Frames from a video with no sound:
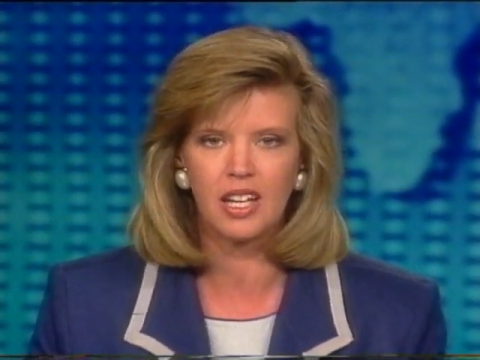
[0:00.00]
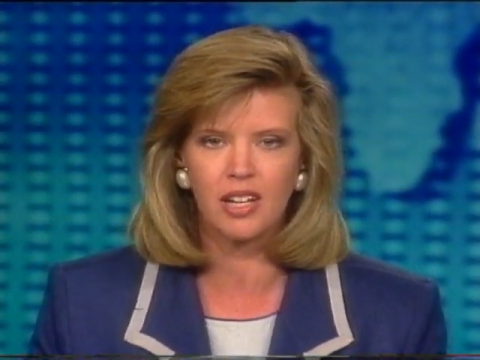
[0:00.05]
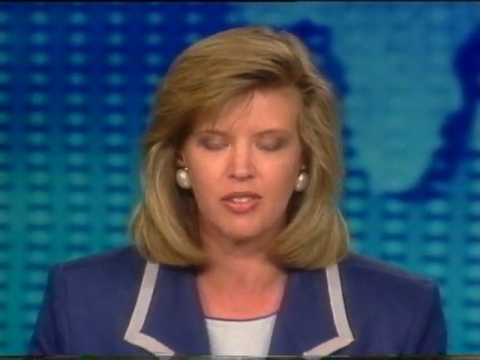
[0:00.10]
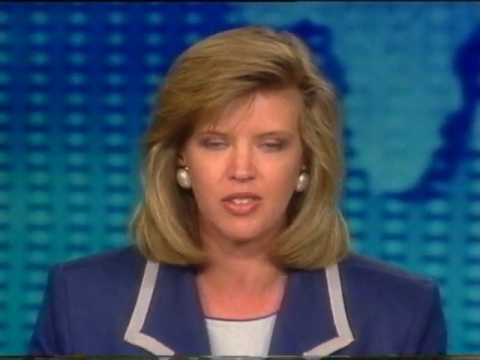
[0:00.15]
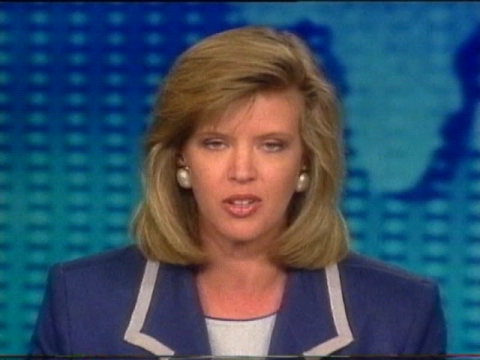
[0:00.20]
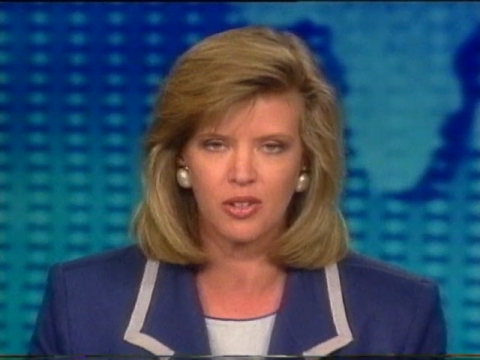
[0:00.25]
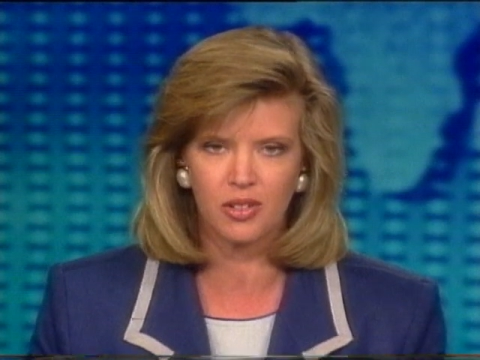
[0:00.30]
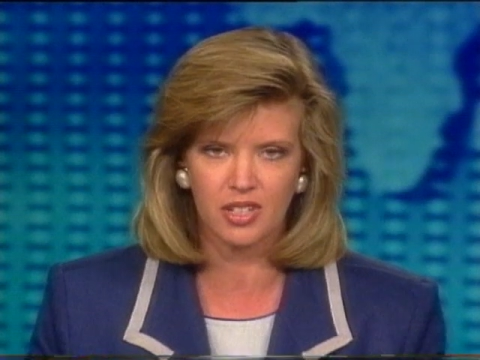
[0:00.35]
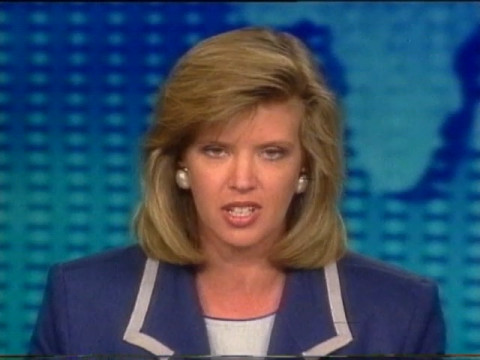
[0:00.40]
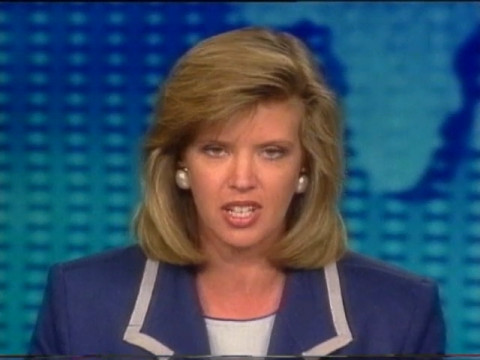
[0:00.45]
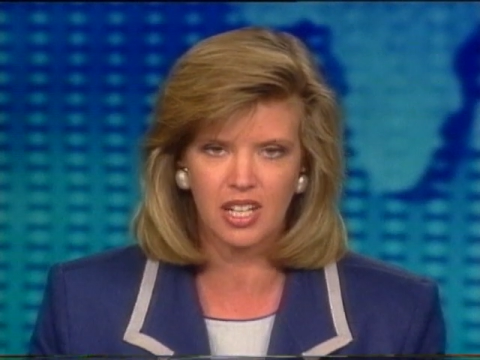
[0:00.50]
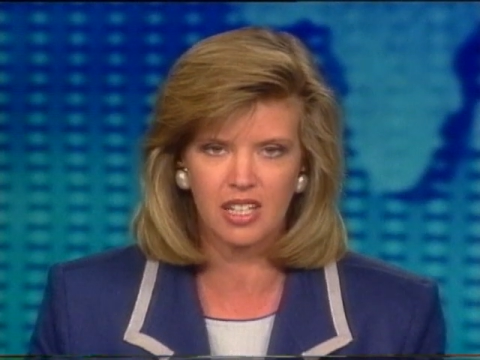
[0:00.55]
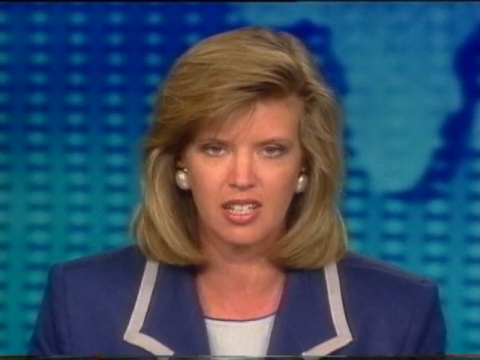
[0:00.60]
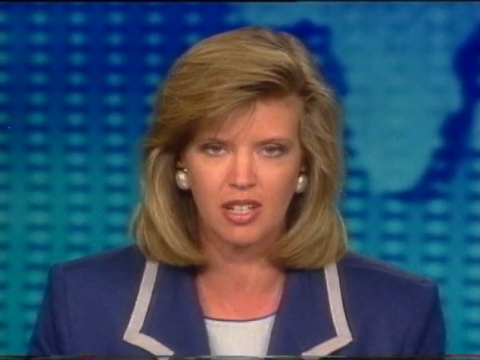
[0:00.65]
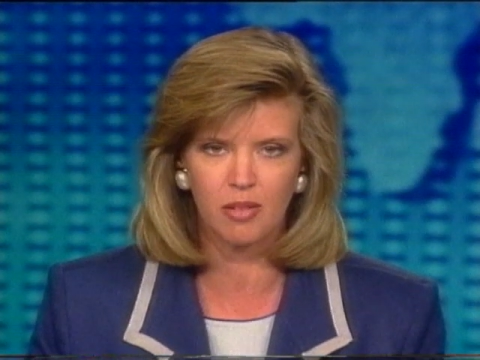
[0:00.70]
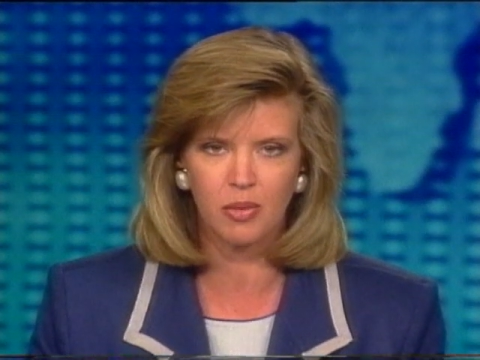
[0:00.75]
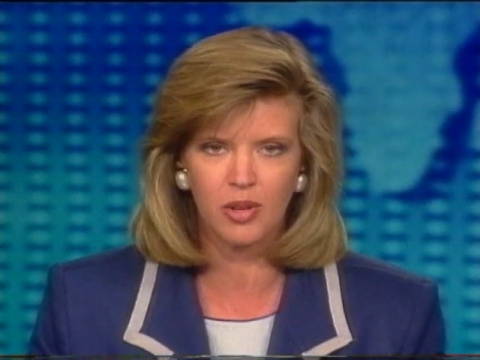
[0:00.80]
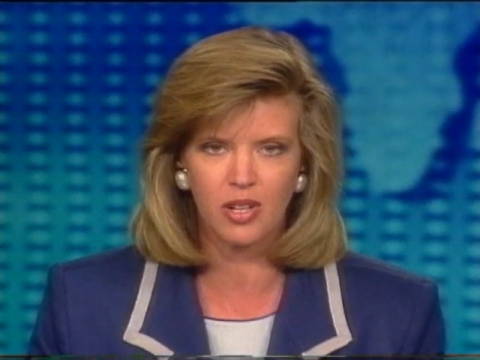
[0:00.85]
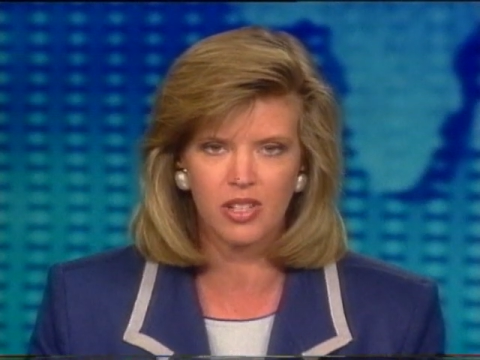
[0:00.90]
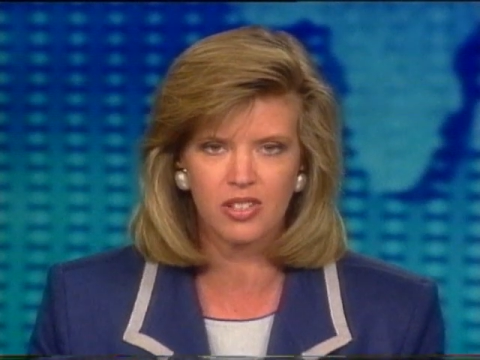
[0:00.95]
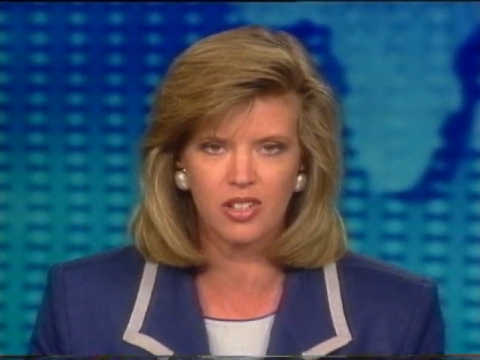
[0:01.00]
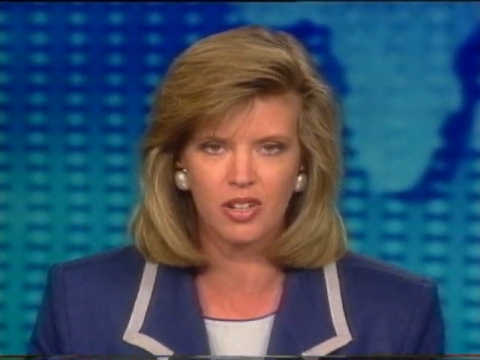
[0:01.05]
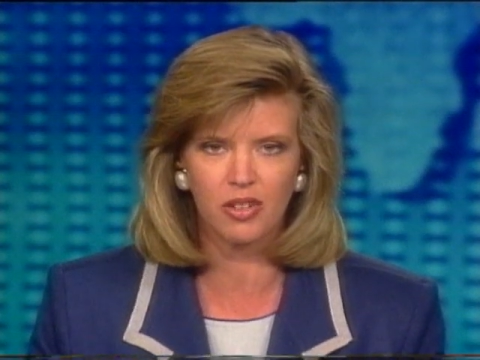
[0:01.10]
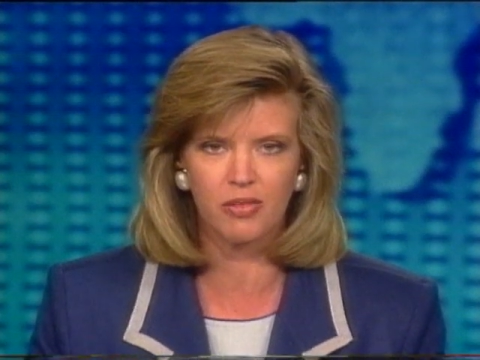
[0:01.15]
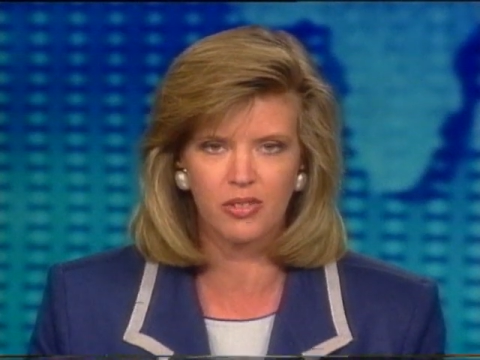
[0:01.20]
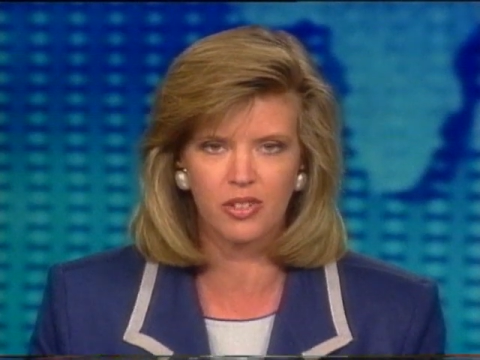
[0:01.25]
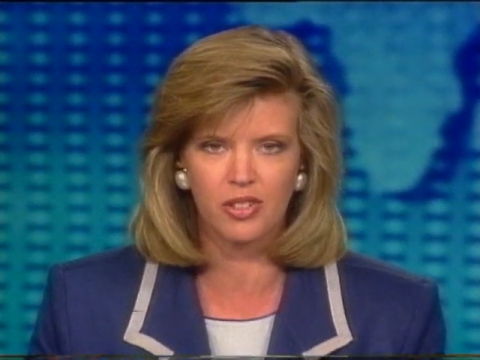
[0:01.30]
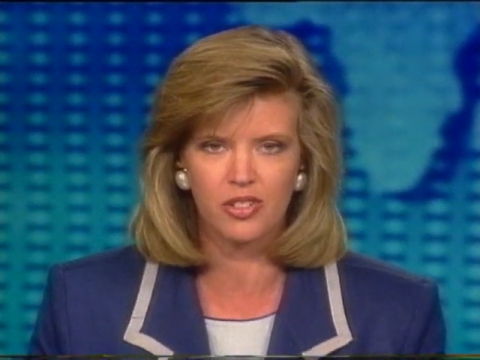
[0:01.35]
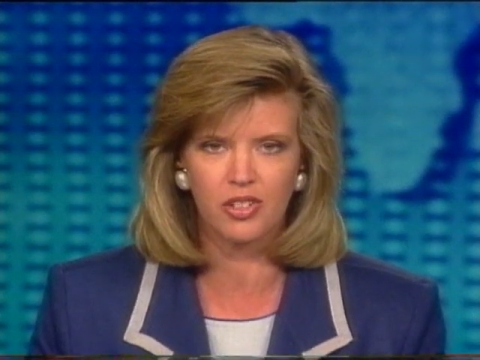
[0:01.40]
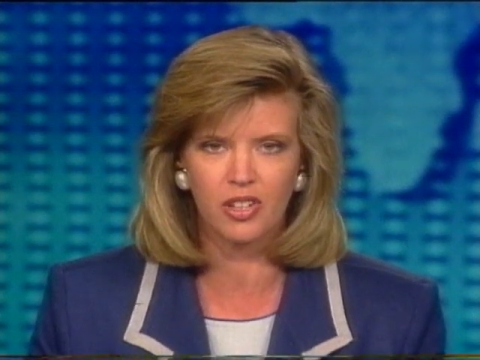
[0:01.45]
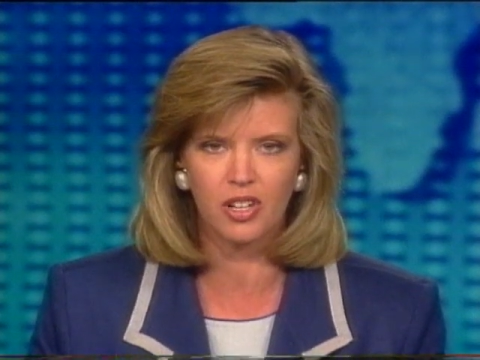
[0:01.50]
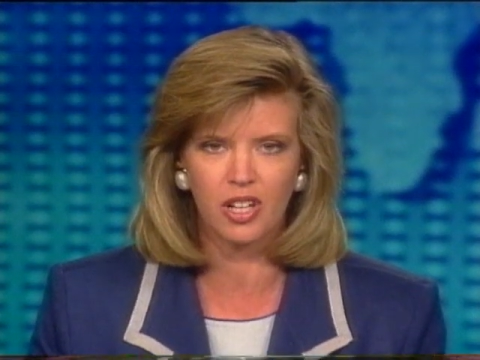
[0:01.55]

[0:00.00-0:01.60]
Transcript: If there is a Keating press conference